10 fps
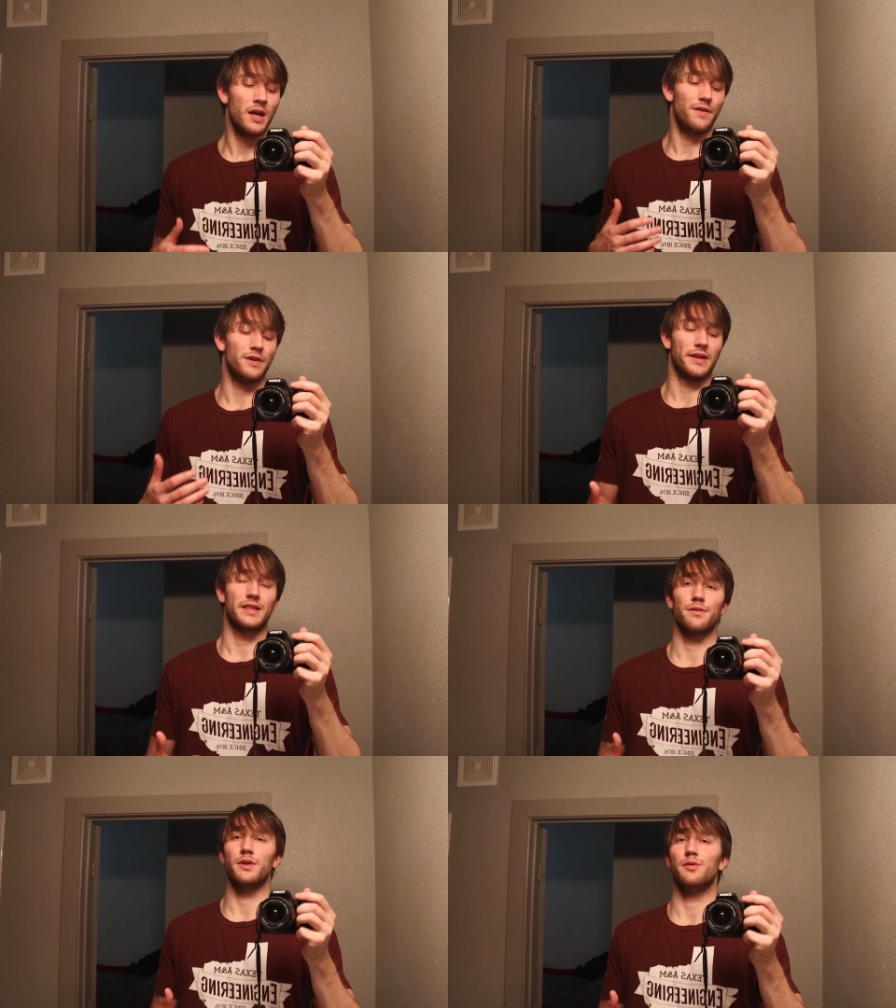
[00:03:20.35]
If you could like
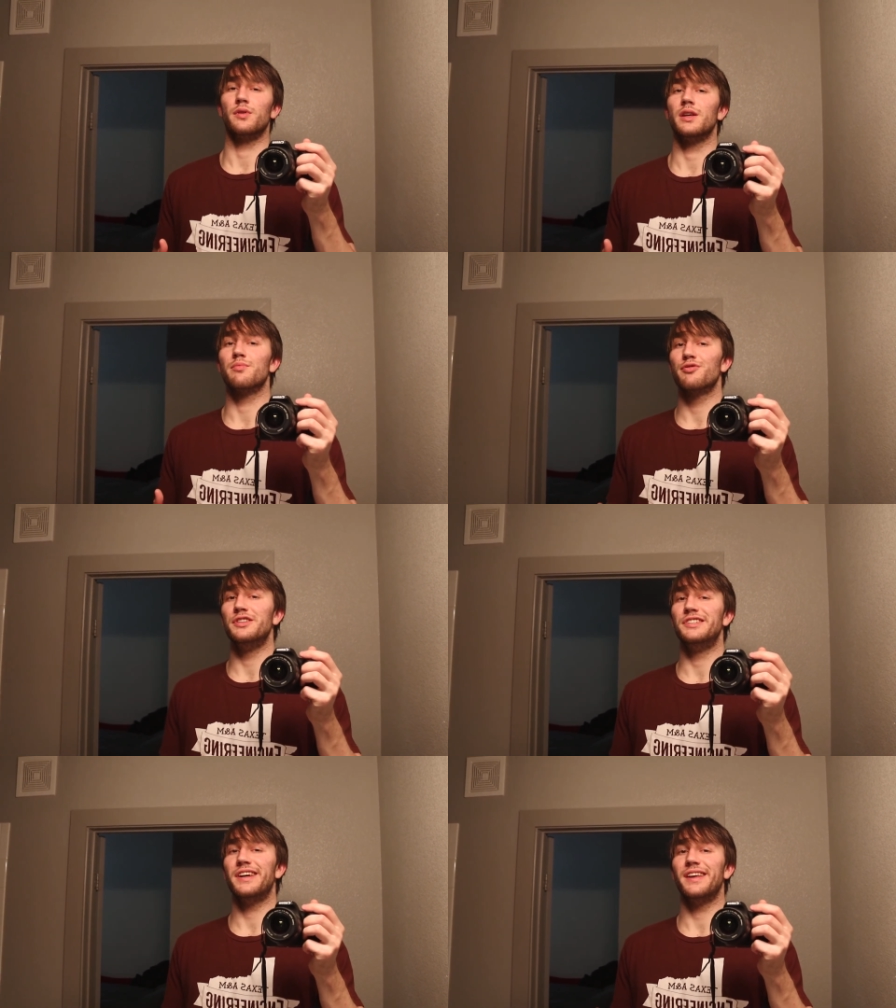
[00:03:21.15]
the video, really
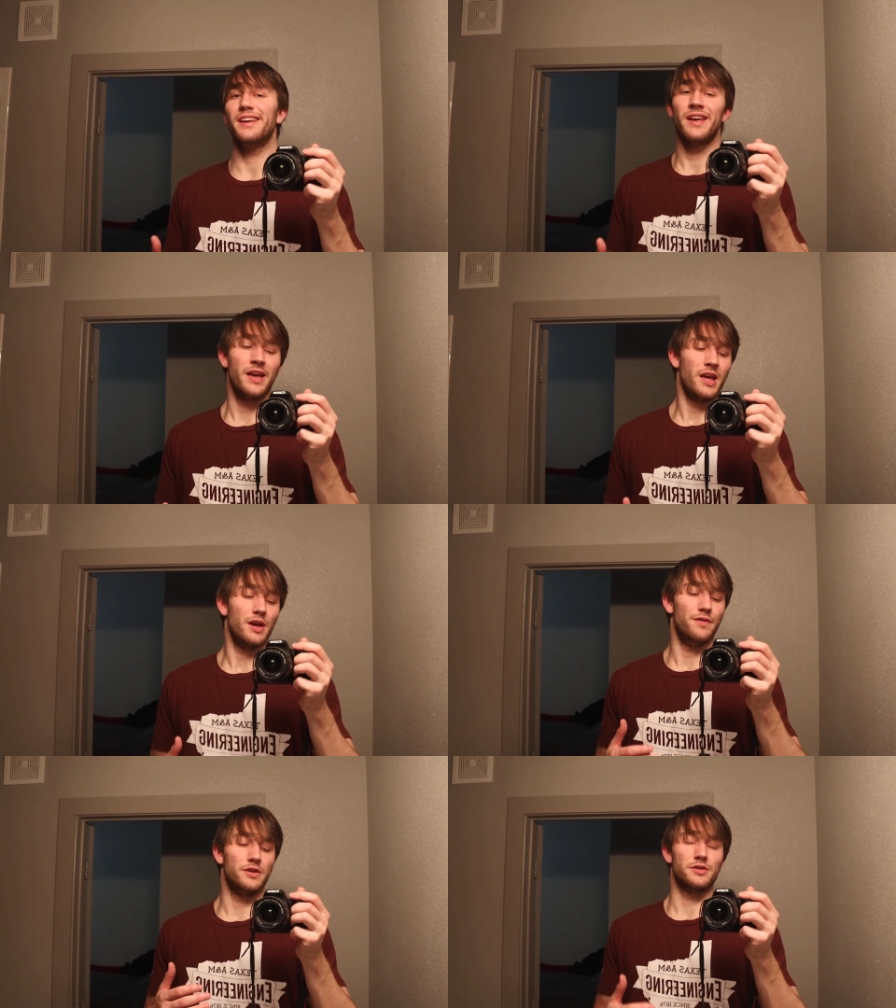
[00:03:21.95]
appreciate it.
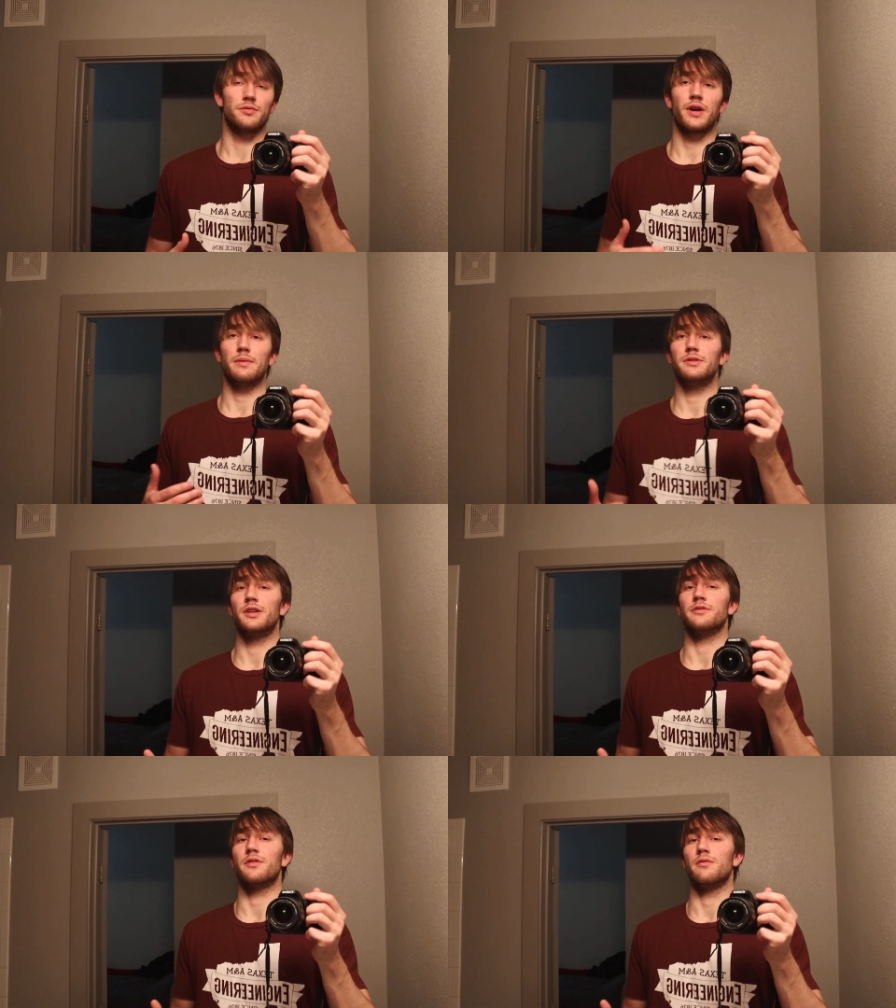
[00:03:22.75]
If you could subscribe to the
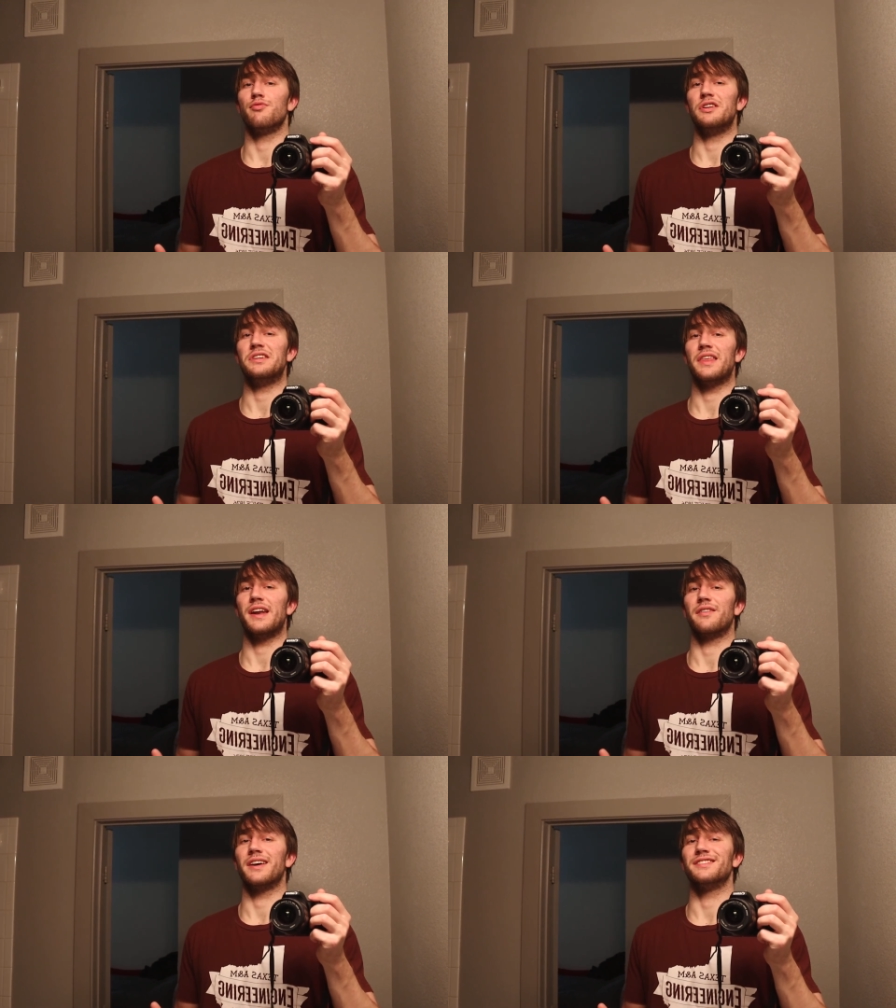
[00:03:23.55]
channel, really appreciate it.
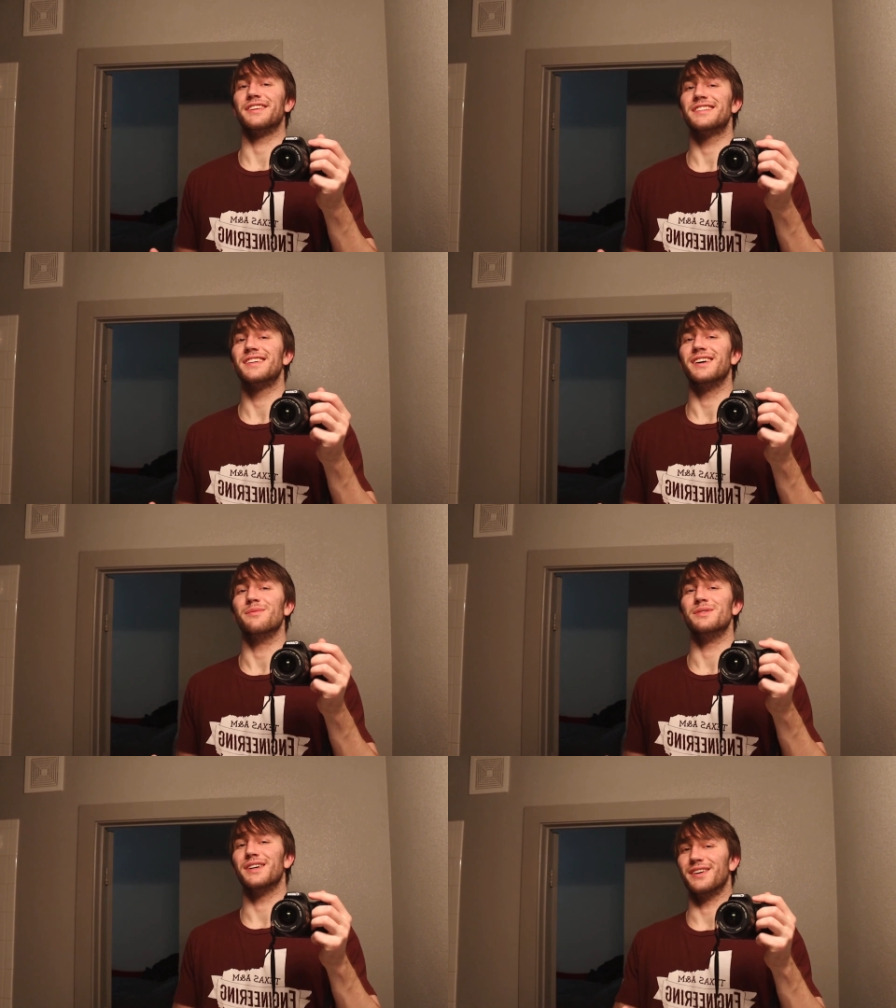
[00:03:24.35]
I'll catch y'all next time.
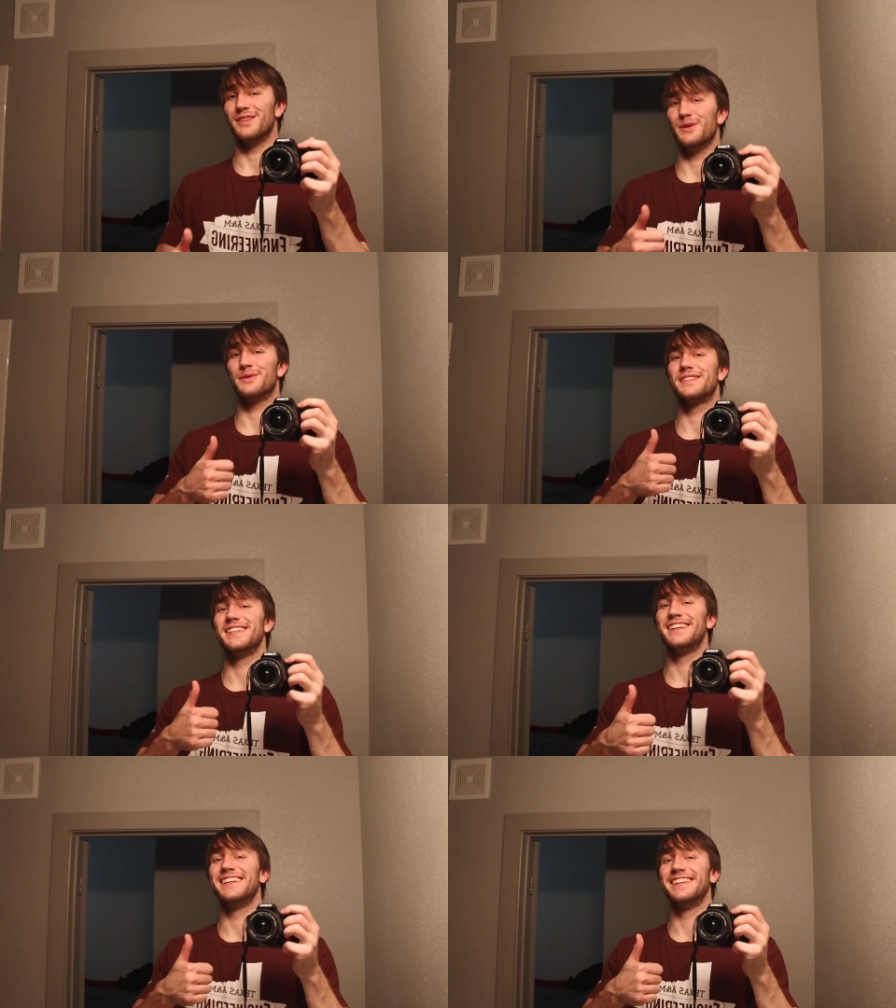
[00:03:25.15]
It's adios.